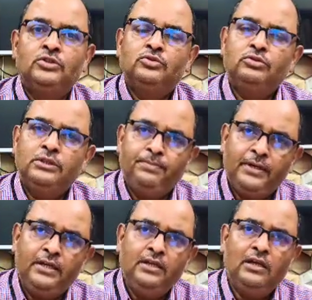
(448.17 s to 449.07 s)
So
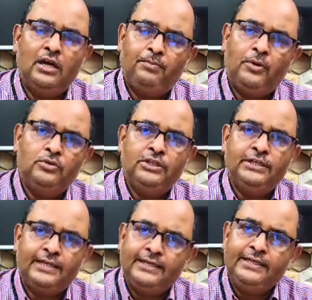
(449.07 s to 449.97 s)
depending upon
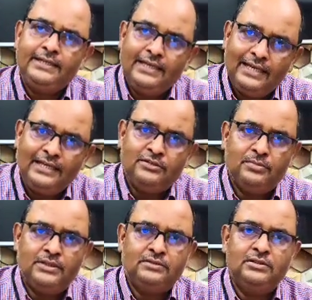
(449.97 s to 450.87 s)
the credit
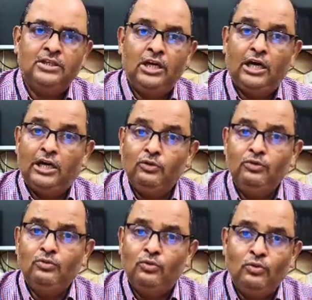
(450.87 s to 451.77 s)
arrangements,
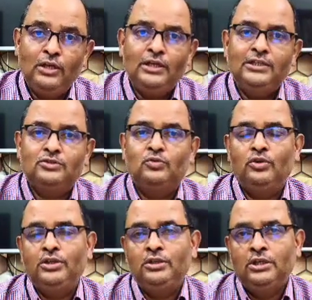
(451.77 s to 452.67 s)
Arun only is
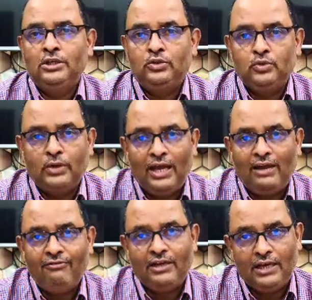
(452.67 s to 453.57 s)
going to
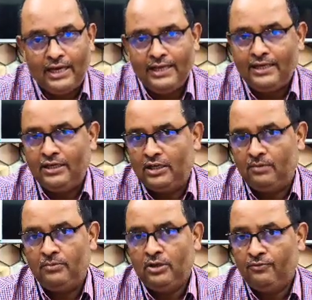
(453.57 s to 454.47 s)
have a higher
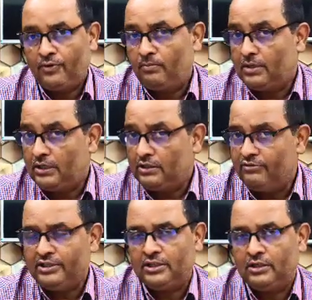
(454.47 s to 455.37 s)
income from
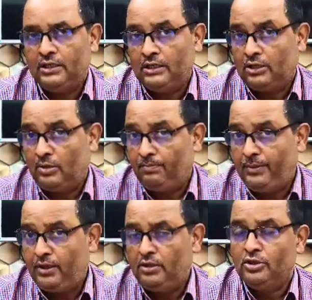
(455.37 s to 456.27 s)
cultivation
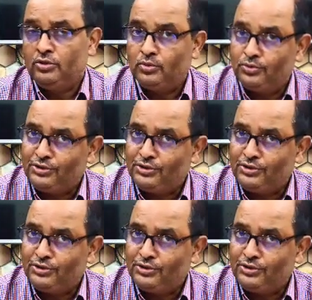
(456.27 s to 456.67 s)
compared to